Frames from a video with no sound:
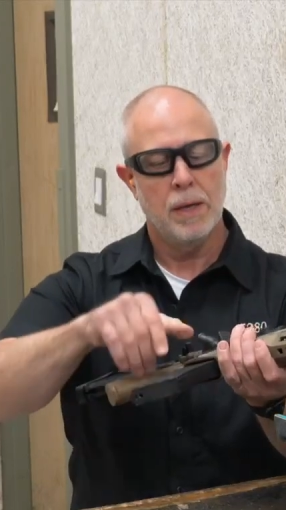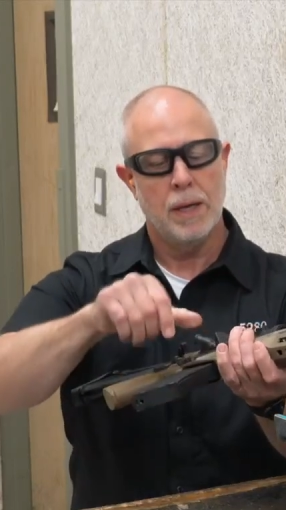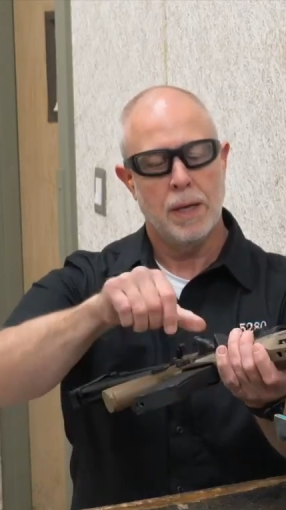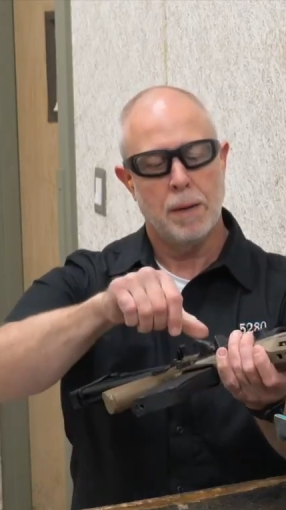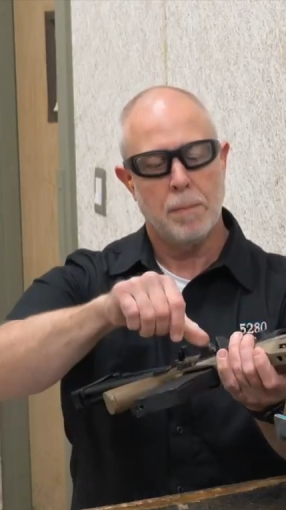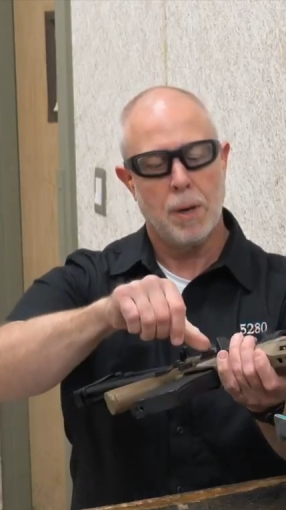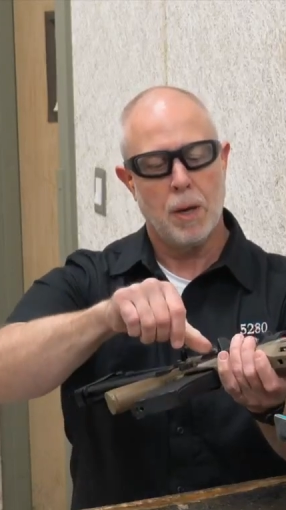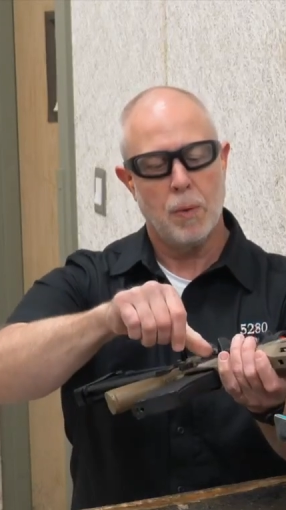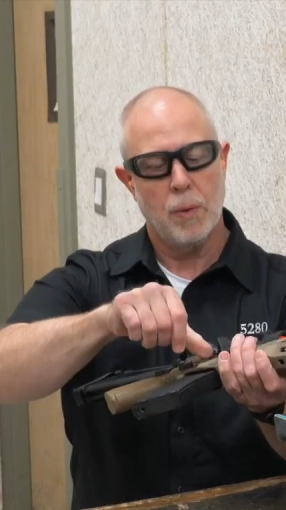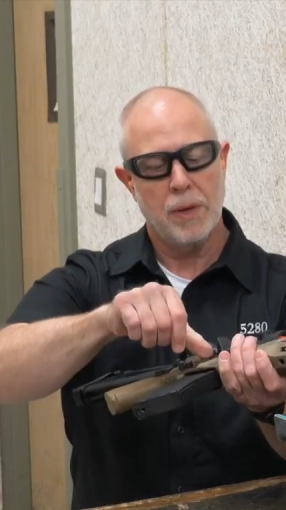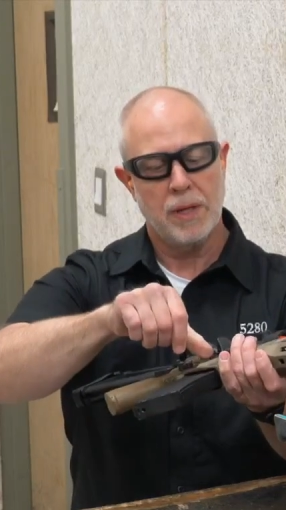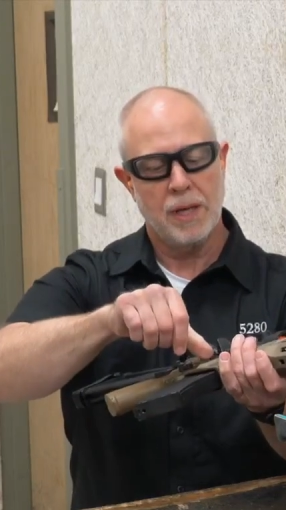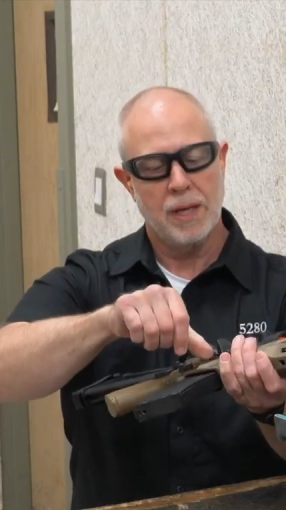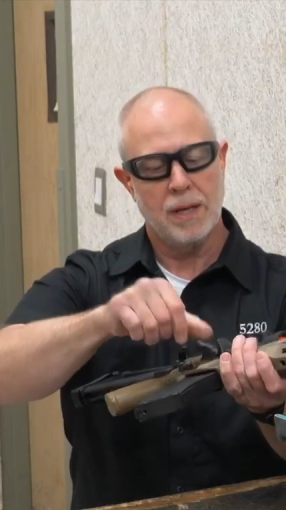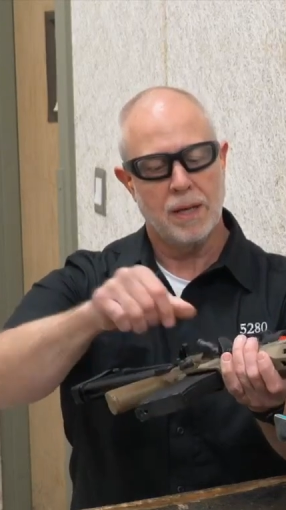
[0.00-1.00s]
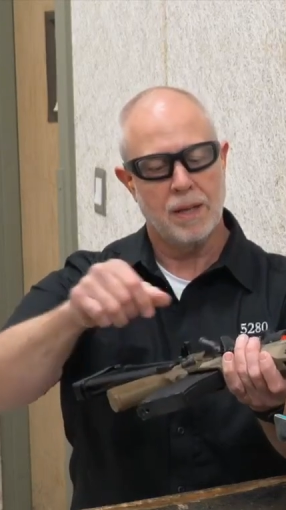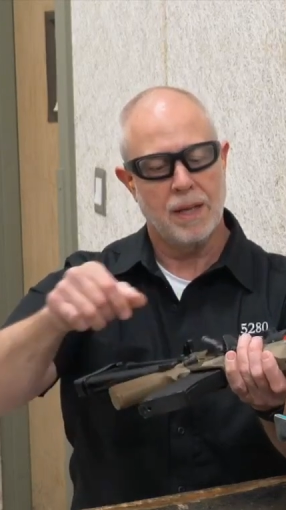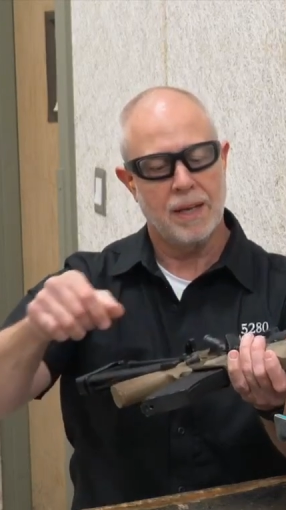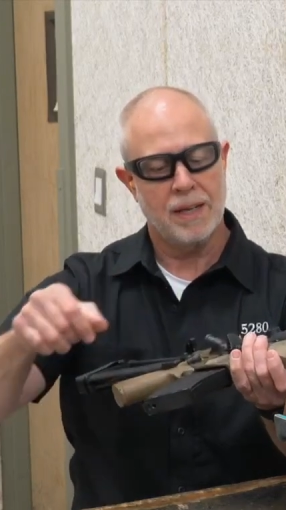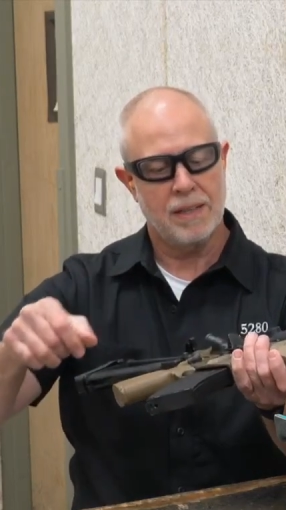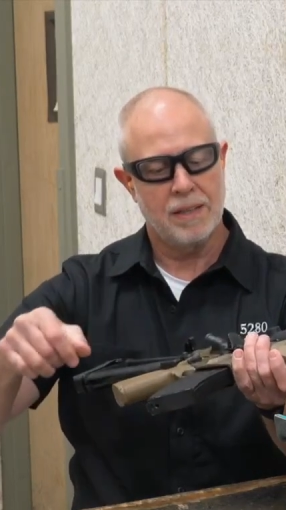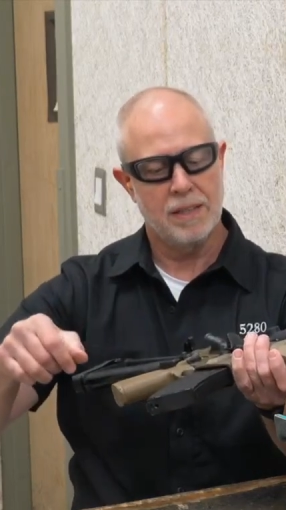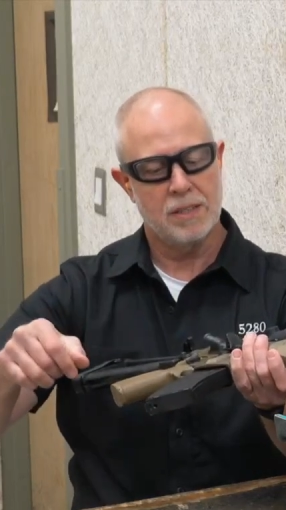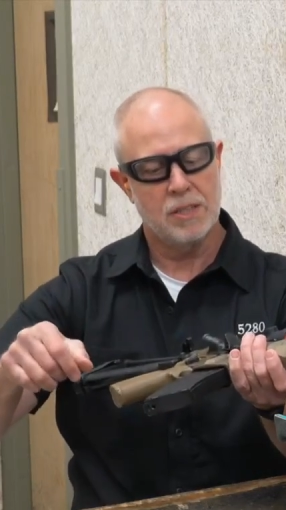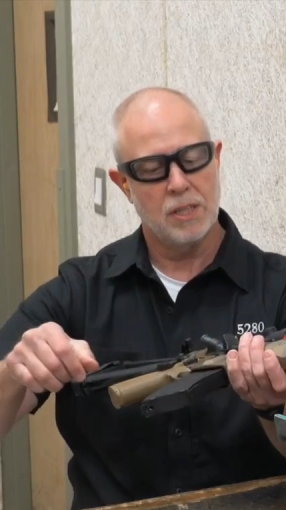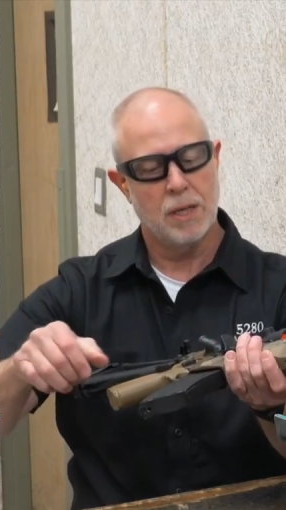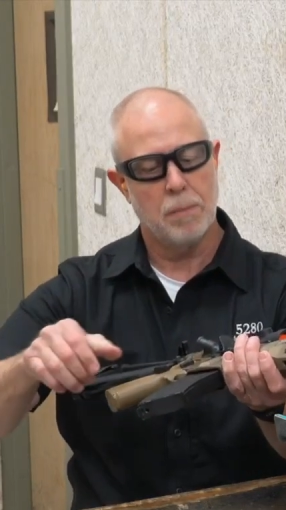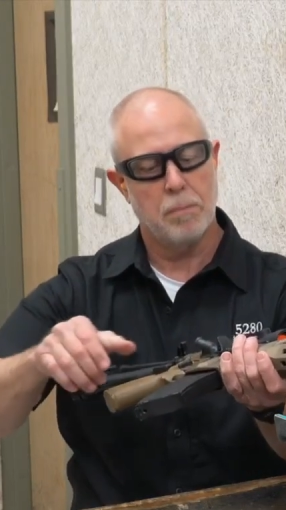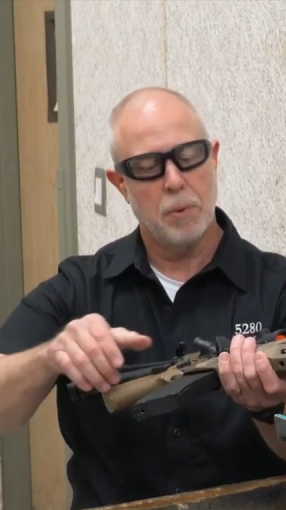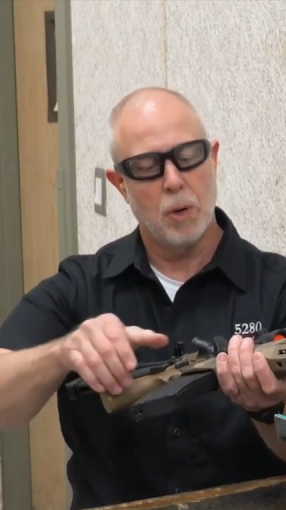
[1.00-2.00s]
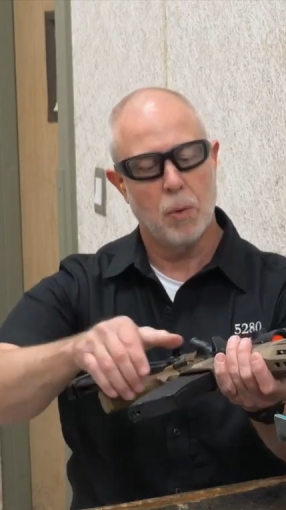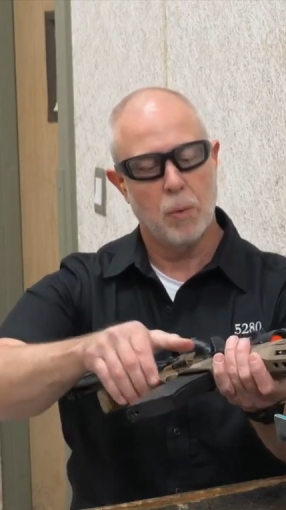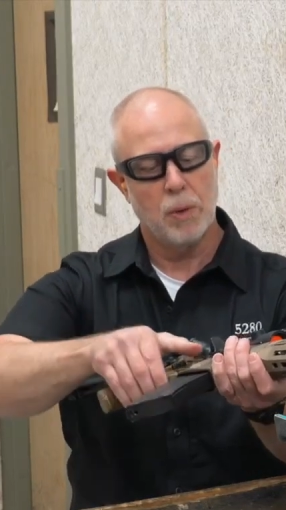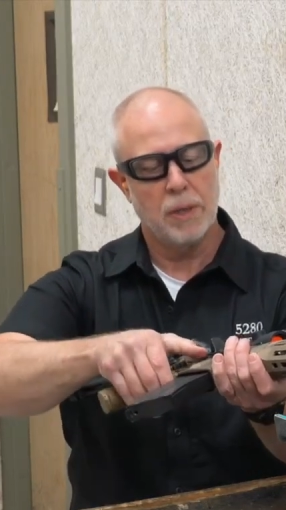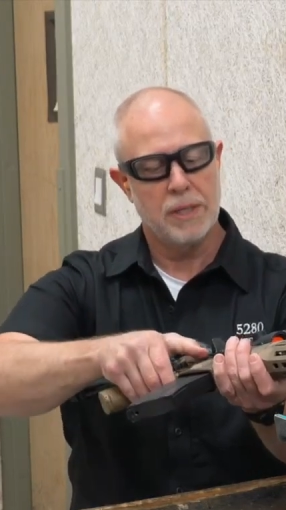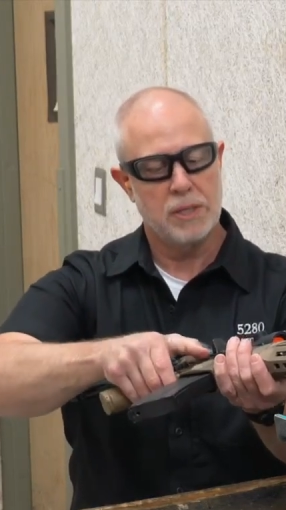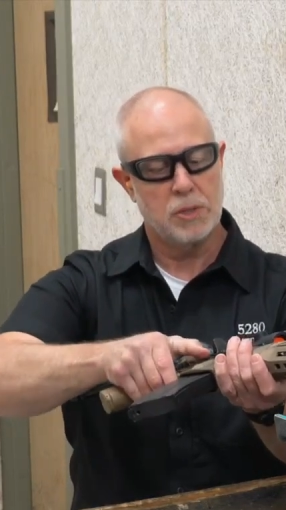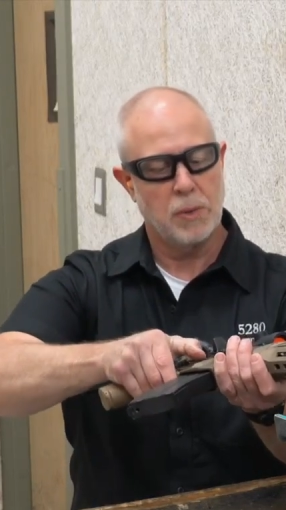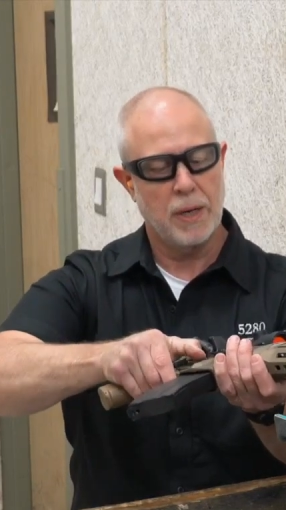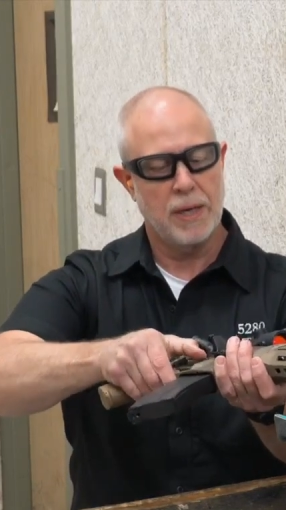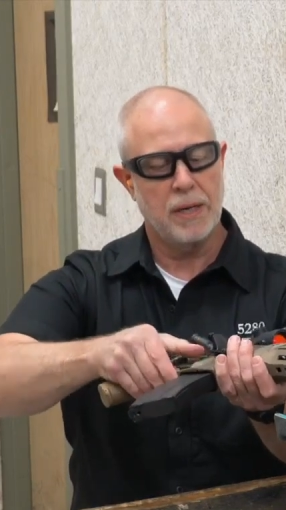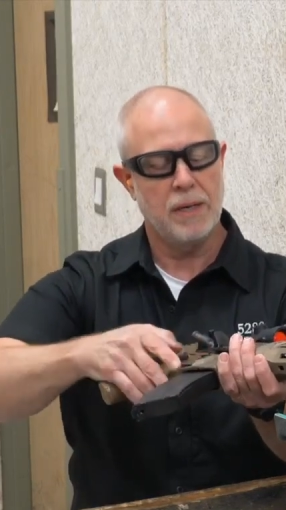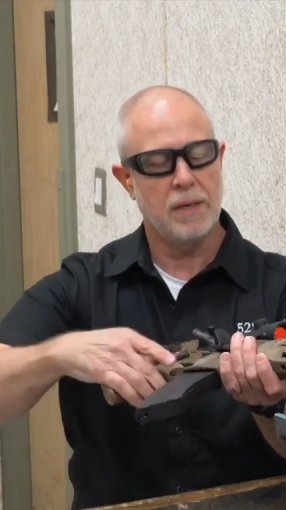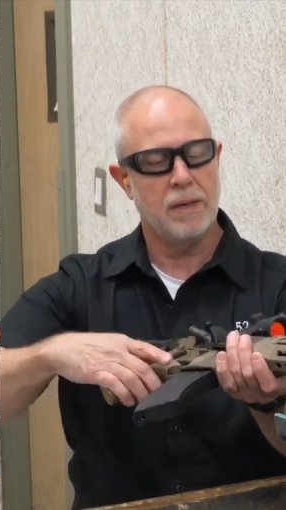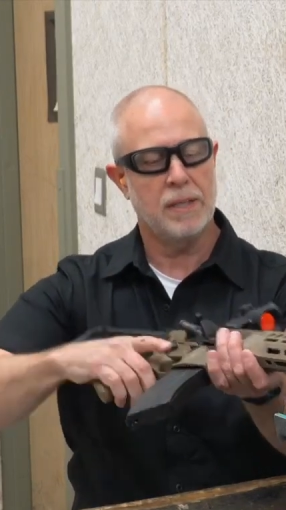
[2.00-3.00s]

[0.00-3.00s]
And I'm already getting to like this bolt release right here.